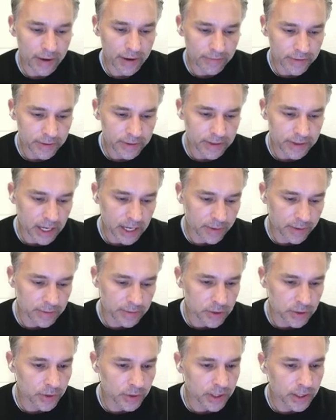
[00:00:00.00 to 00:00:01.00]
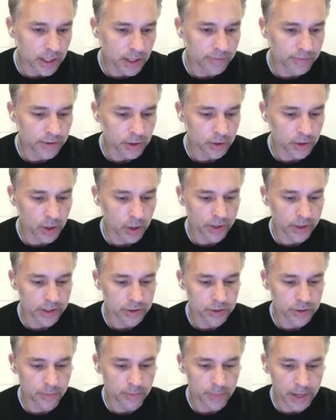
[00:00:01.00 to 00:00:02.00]
everything i'm doing if you go
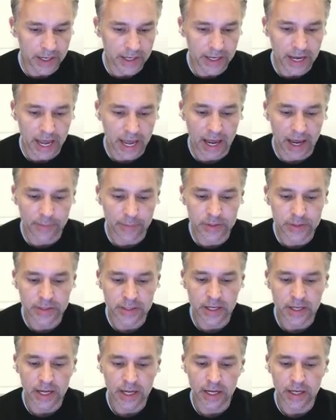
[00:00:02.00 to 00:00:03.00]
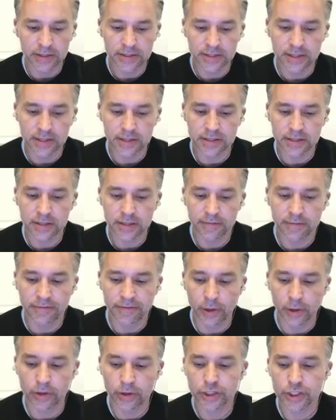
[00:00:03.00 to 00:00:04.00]
into beta apps it's this
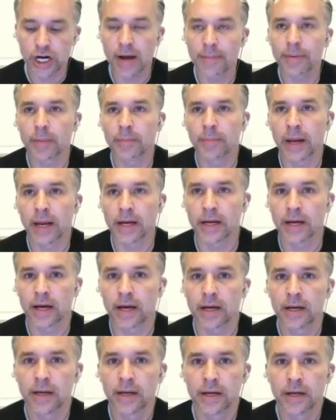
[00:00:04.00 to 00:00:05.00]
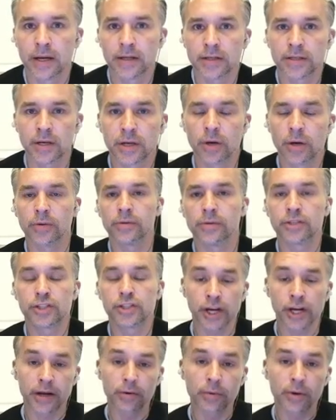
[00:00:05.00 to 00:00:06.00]
photoshop beta so
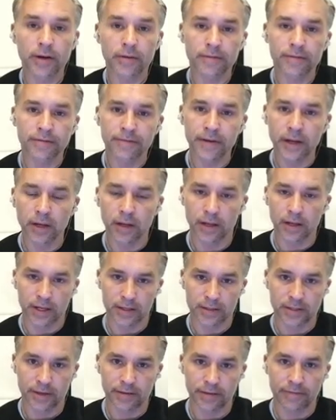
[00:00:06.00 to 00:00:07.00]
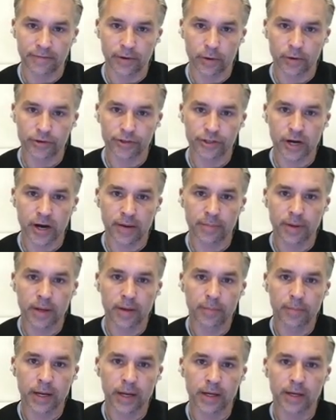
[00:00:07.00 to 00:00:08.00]
generative fill is in photoshop
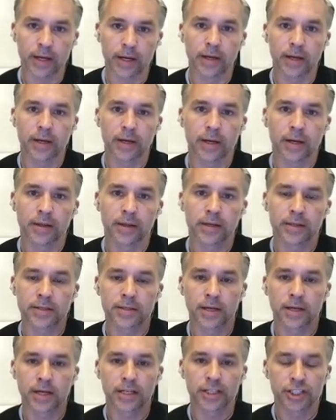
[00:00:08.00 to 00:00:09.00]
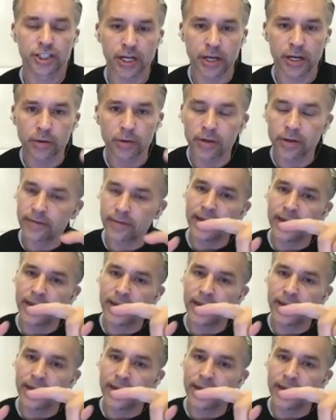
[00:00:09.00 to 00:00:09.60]
beta this uh, generative